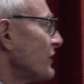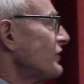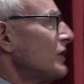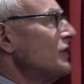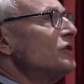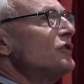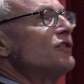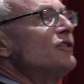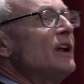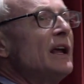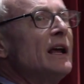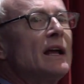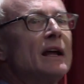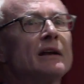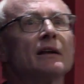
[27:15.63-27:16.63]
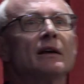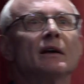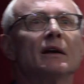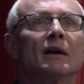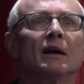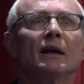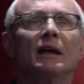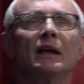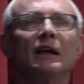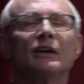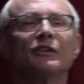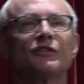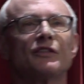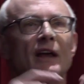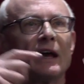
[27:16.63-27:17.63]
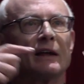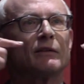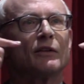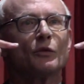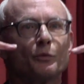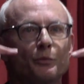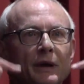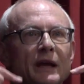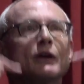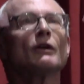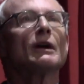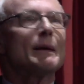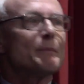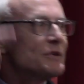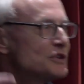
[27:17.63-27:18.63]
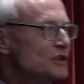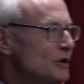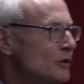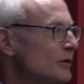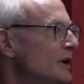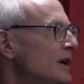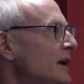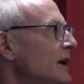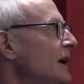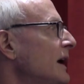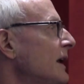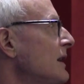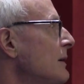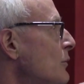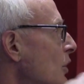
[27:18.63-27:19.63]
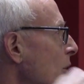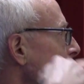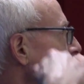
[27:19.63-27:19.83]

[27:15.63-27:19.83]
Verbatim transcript: us understand is that the bigger opportunity and the more